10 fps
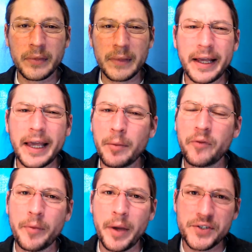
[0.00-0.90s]
I can't remember if
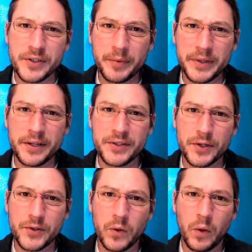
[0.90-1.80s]
I mentioned it, but that is
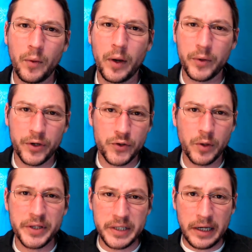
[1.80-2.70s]
also a great way when you're
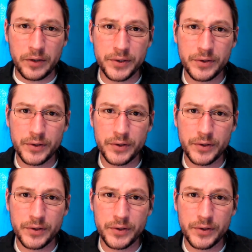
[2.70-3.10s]
trimming the nails.